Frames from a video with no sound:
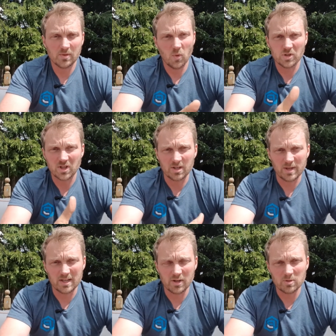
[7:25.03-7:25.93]
what's going to
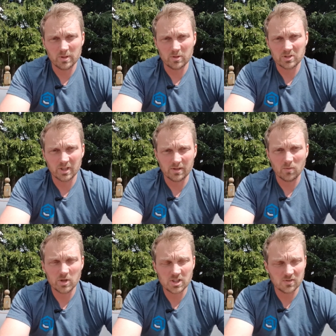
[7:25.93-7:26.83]
be in those meals. So
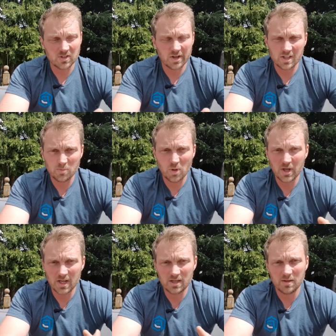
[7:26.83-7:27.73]
once you've started to put
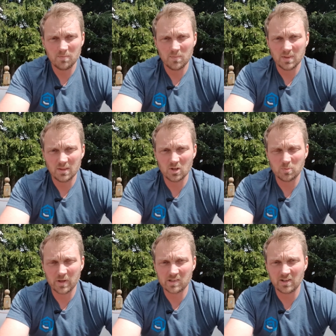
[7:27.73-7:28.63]
in those
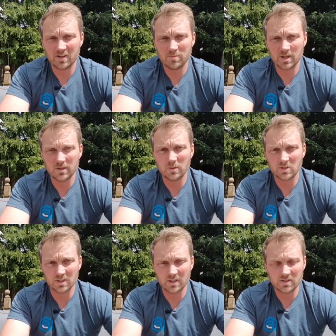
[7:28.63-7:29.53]
baseline meals
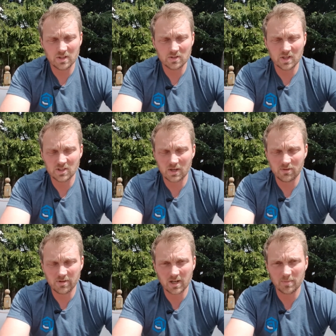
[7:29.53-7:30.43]
and those things that you have on
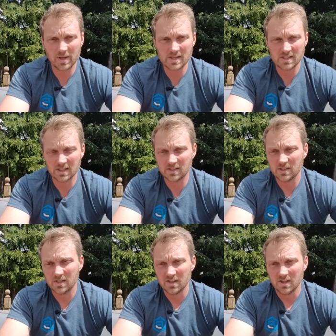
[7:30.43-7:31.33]
a regular basis,
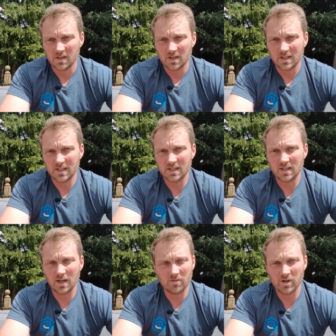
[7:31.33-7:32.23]

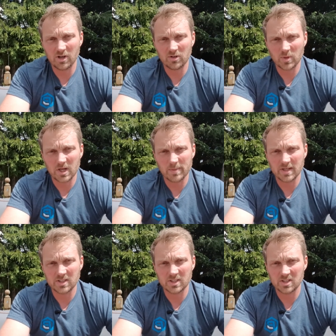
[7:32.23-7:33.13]
really on a weekly
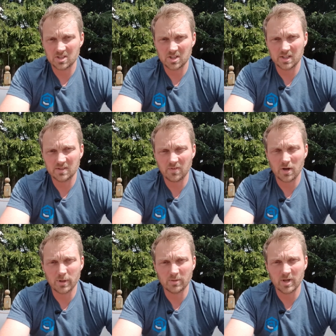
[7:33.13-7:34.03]
basis, it's a very
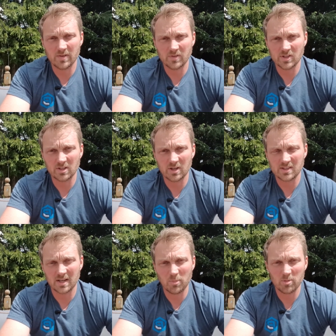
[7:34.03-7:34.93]
minimal effort. So I'd
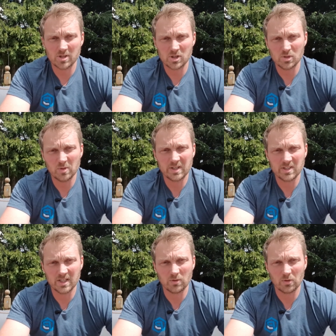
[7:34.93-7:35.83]
say probably 2 weeks
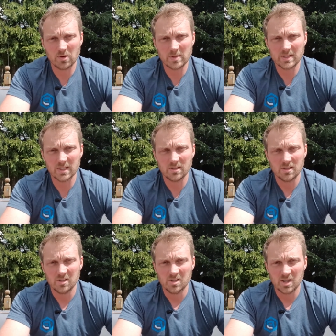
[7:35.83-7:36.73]
in or 3 weeks in,
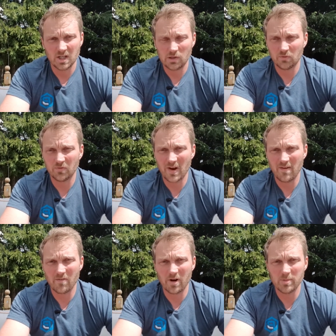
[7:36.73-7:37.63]
it's
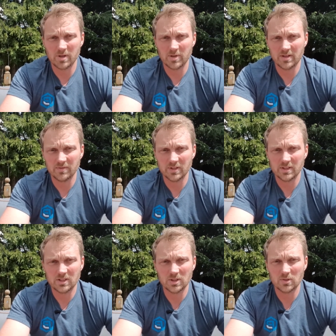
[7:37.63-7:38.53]
very, very minimal effort
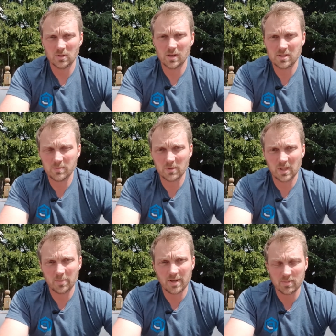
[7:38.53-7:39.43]
to build
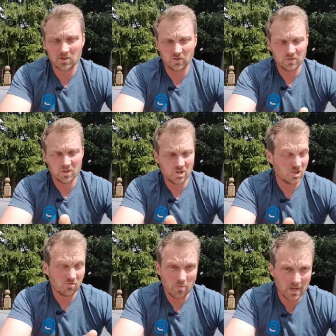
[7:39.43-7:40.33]
that plan, because often you're
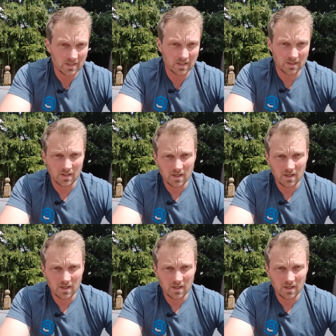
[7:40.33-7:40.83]
just repeating